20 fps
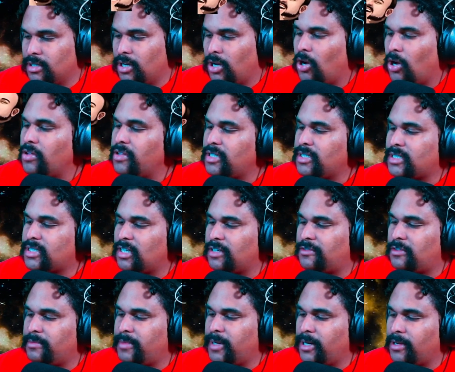All that stuff
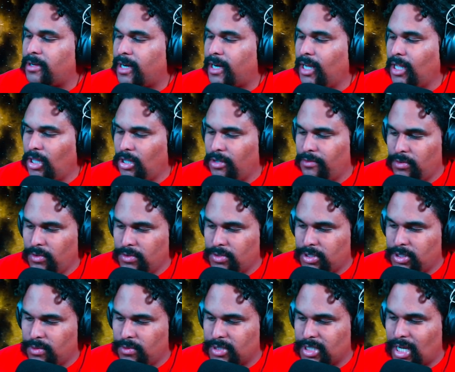about I Love
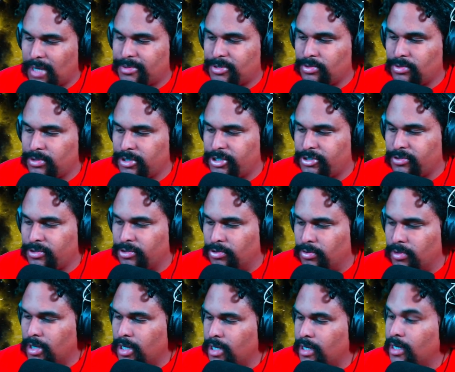Lucy was absolutely true.
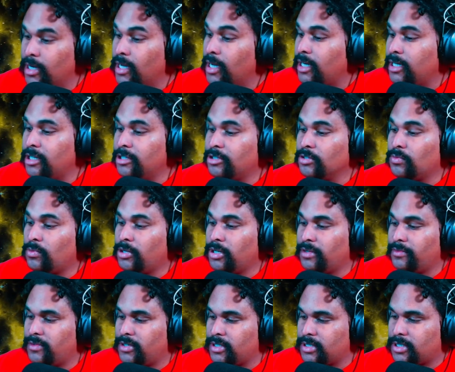Neither one
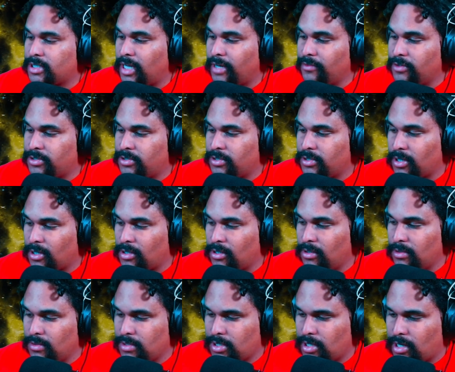of us ever took our
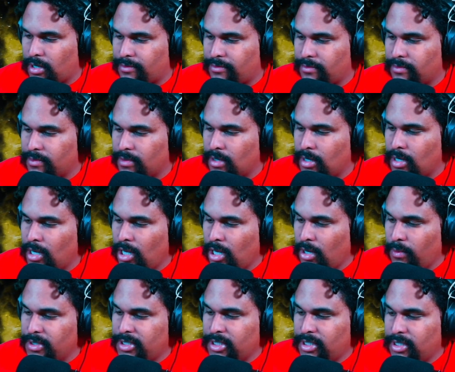clothes off.
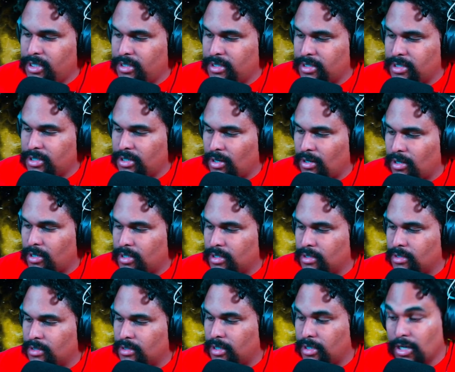We did it in the dark,
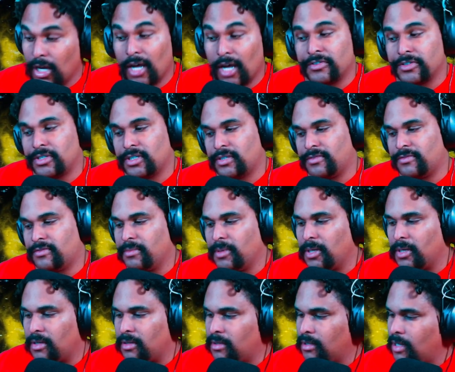a novelty for
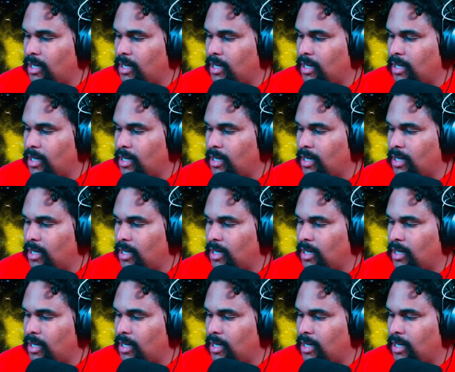me.